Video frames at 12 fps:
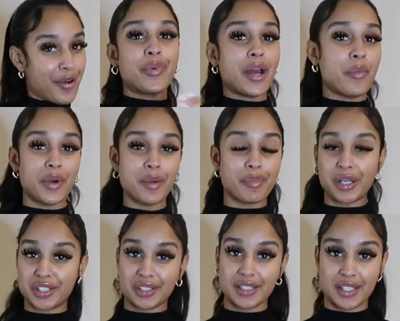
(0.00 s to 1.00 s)
but I wouldn't
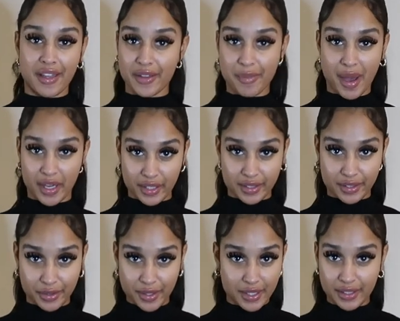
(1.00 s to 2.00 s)
purchase another
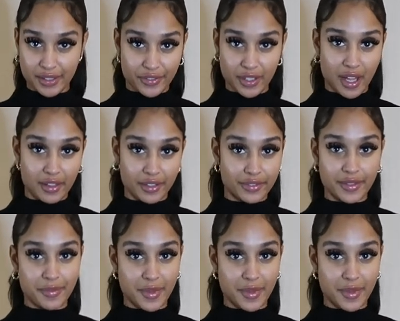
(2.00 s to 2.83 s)
bodysuit in a different color from